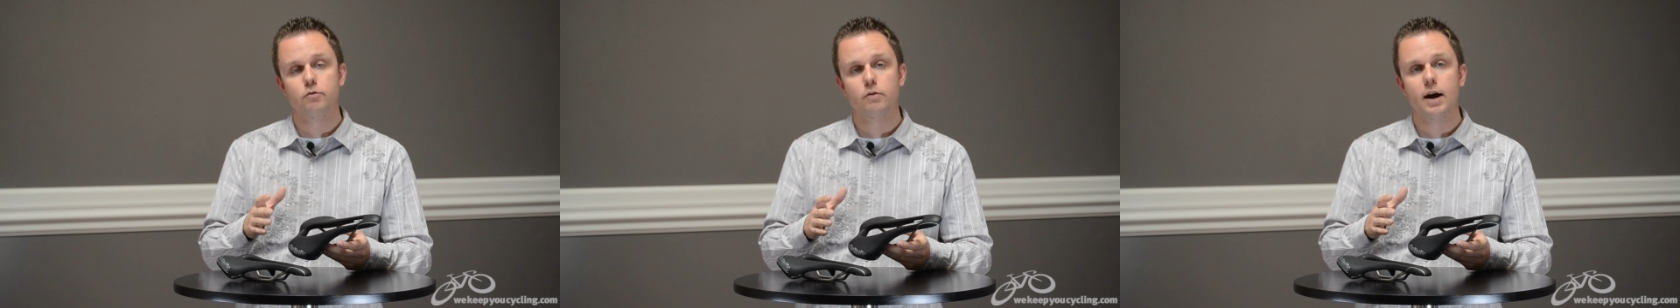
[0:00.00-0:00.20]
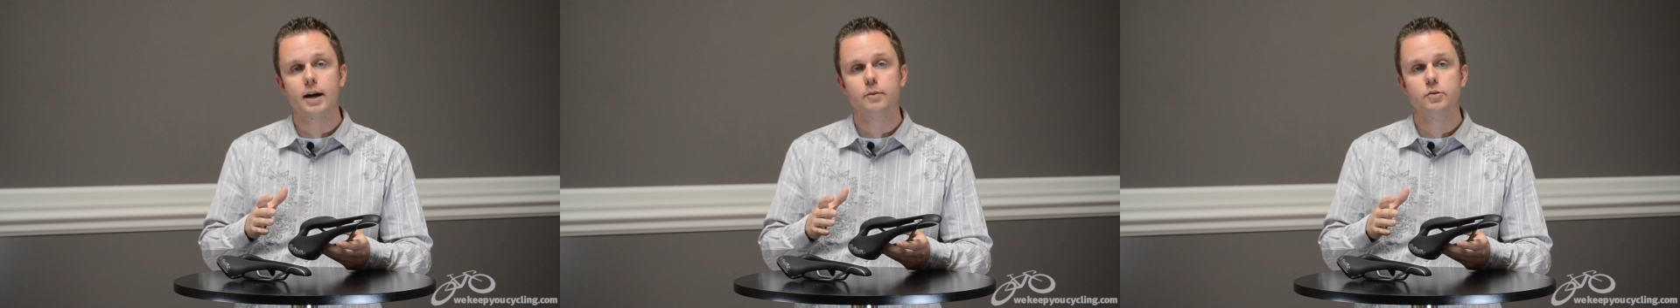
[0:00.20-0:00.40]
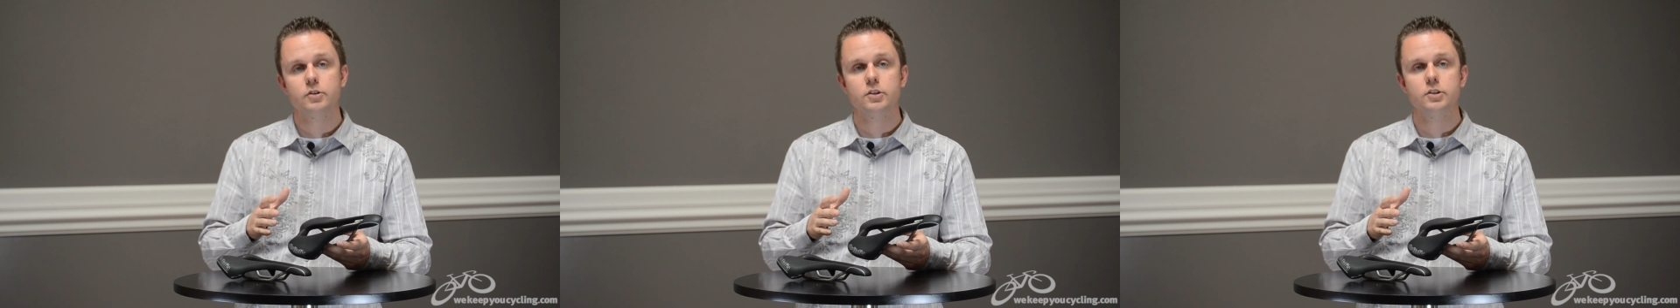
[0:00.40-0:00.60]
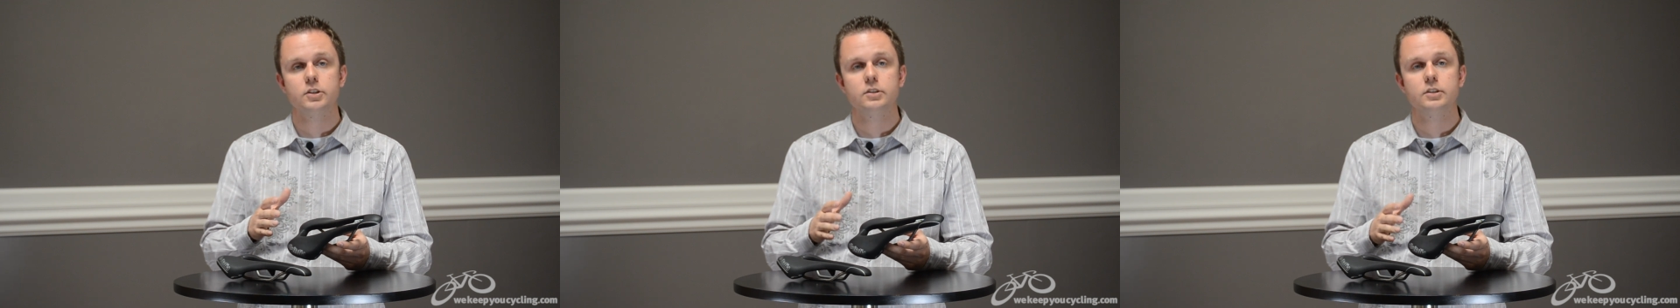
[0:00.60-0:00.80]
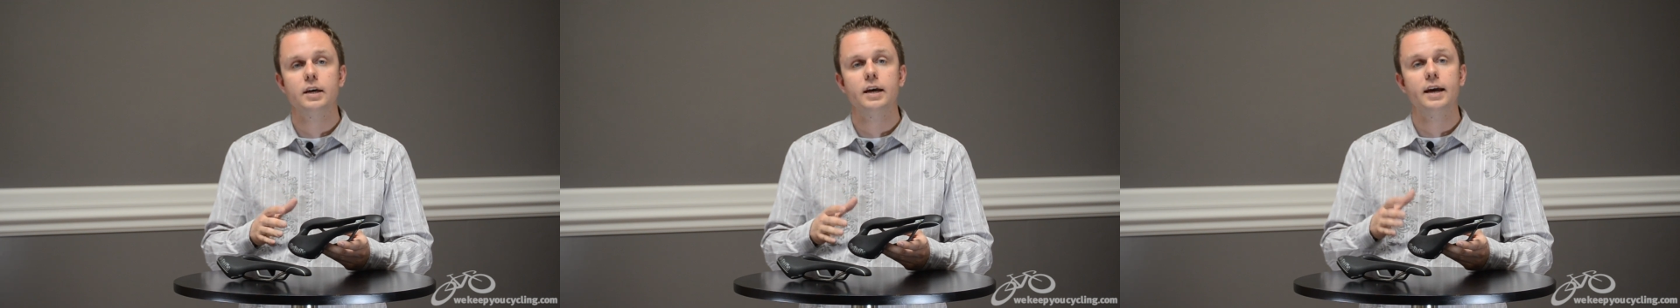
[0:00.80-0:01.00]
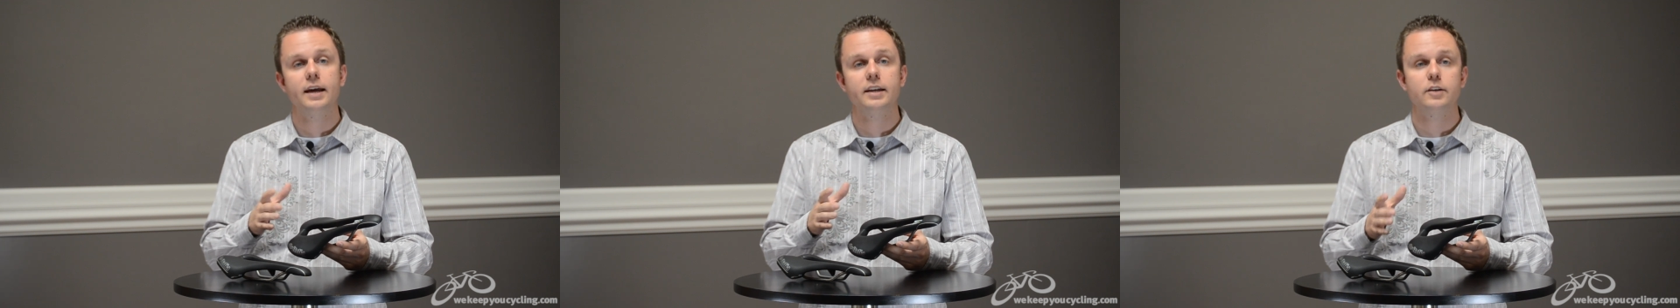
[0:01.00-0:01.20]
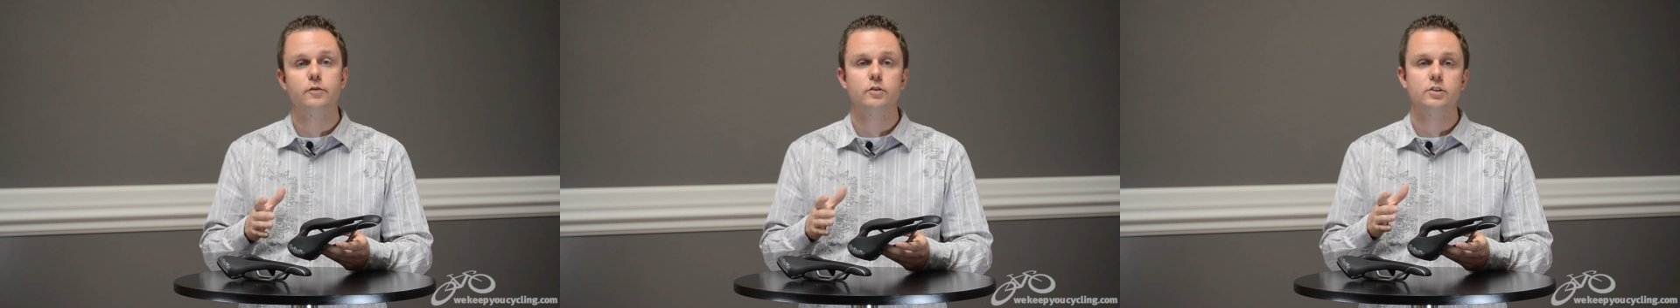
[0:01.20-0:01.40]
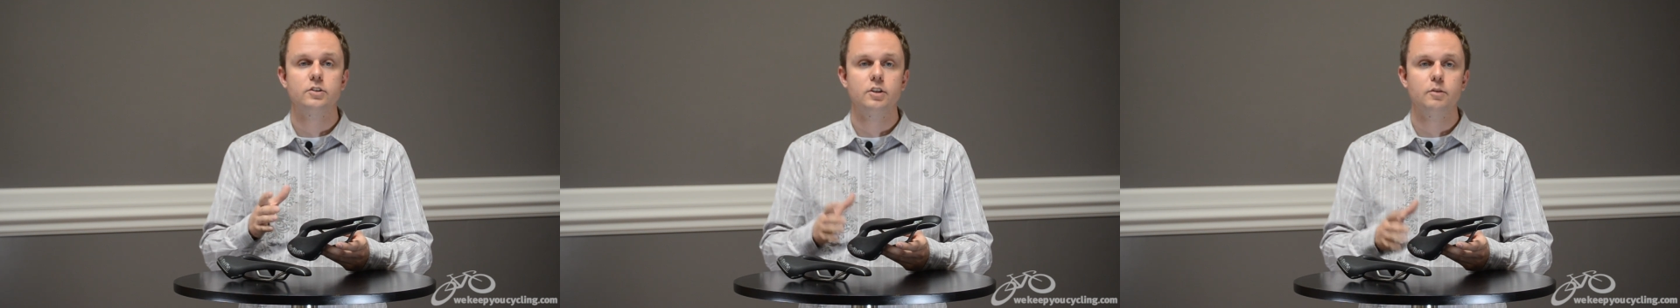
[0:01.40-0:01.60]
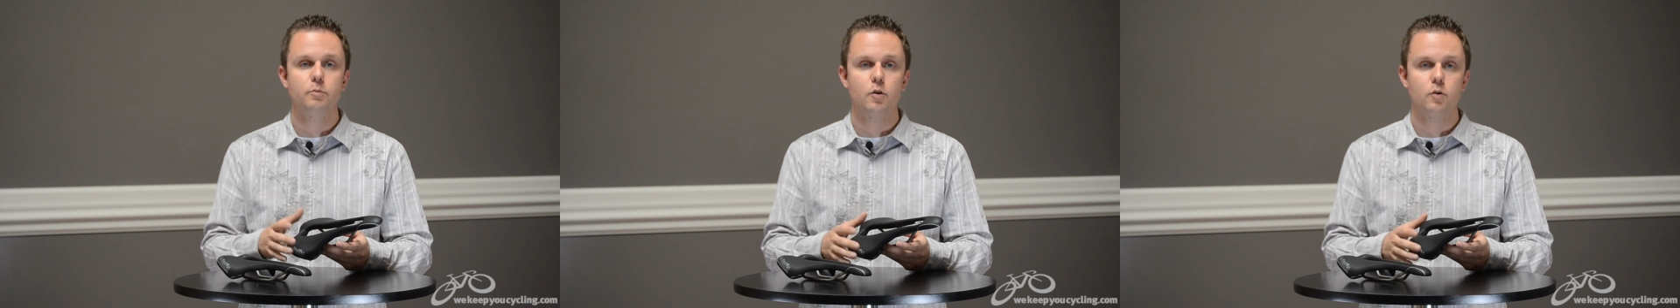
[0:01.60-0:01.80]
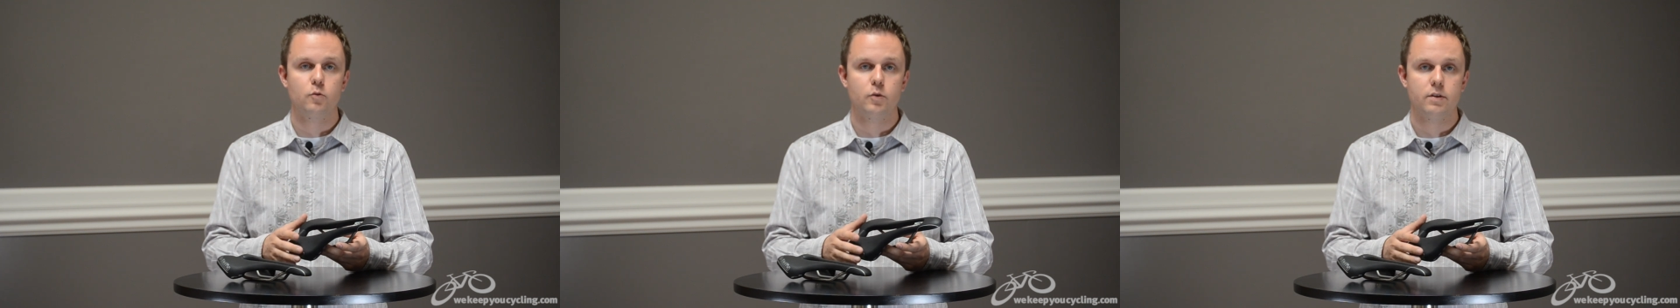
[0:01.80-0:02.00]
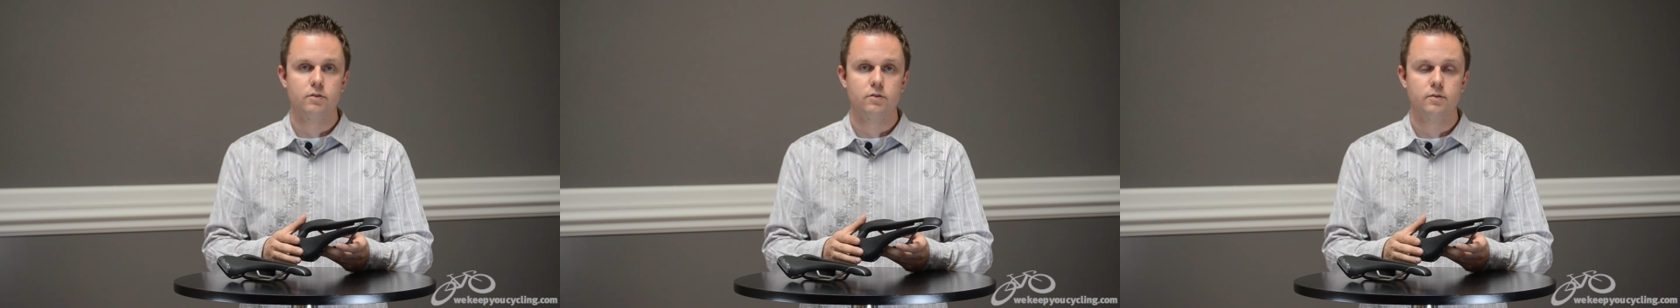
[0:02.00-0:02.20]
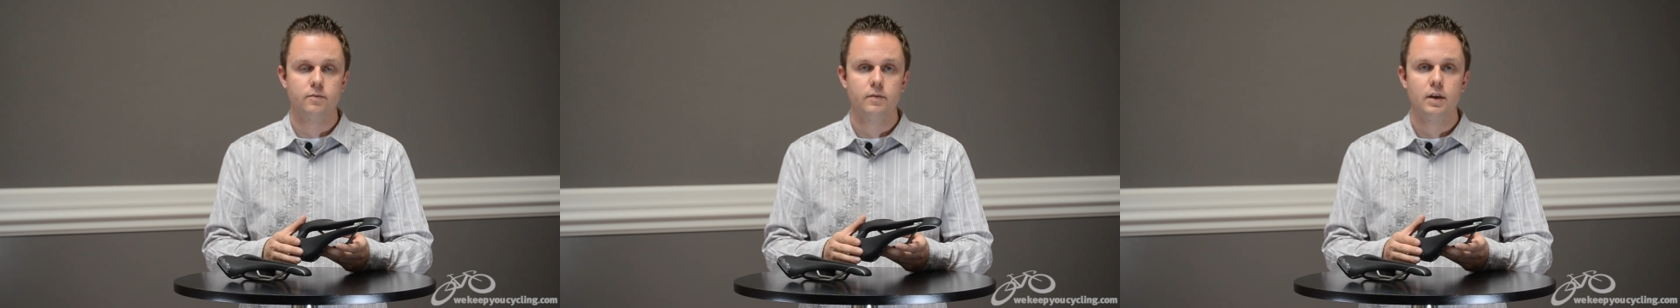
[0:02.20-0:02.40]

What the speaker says: riding positions and different sit bone widths.